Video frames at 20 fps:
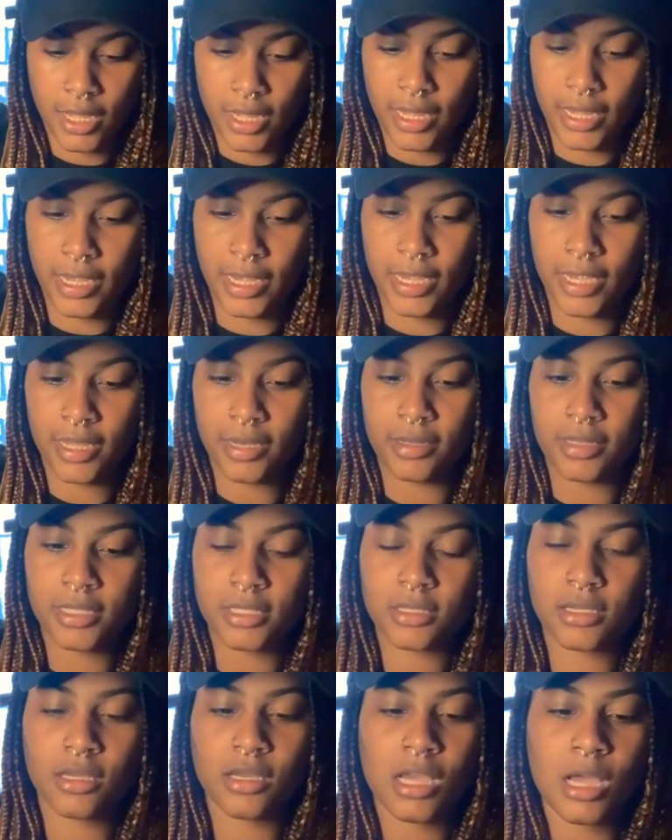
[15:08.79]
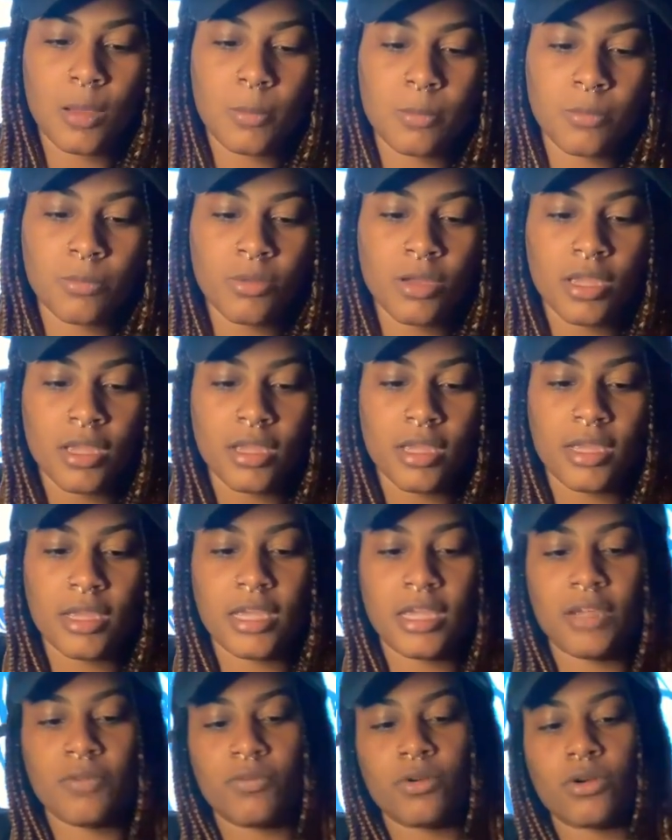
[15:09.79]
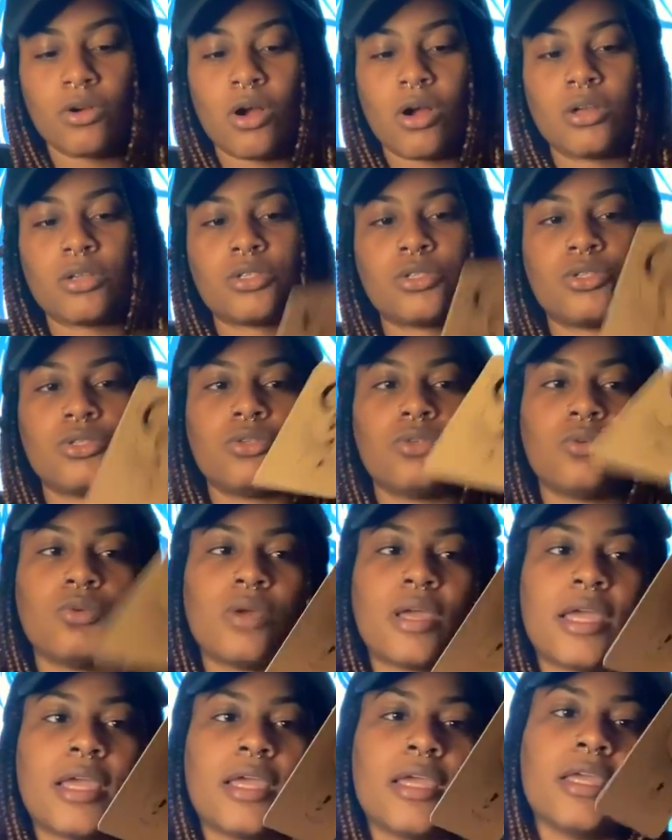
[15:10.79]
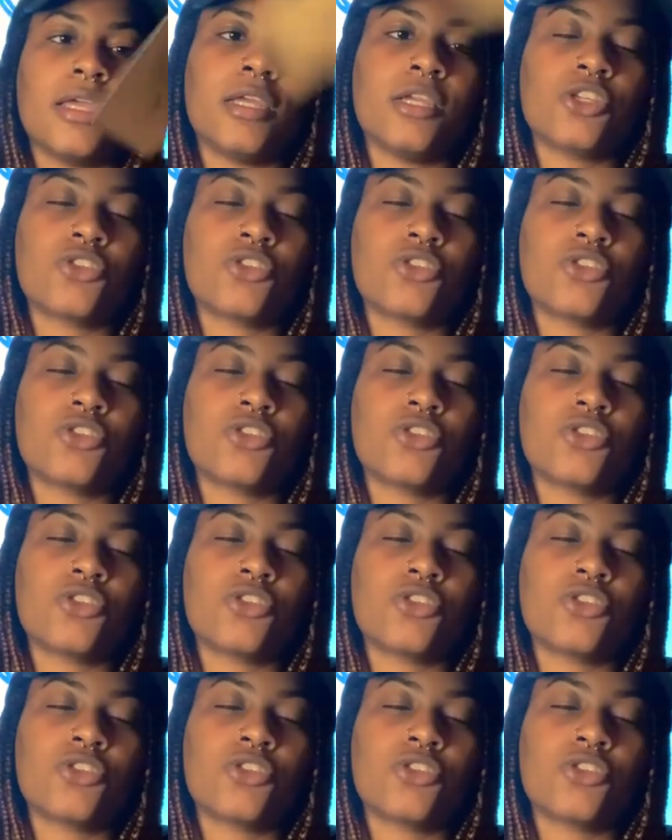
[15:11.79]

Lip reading: and this could come in regards to a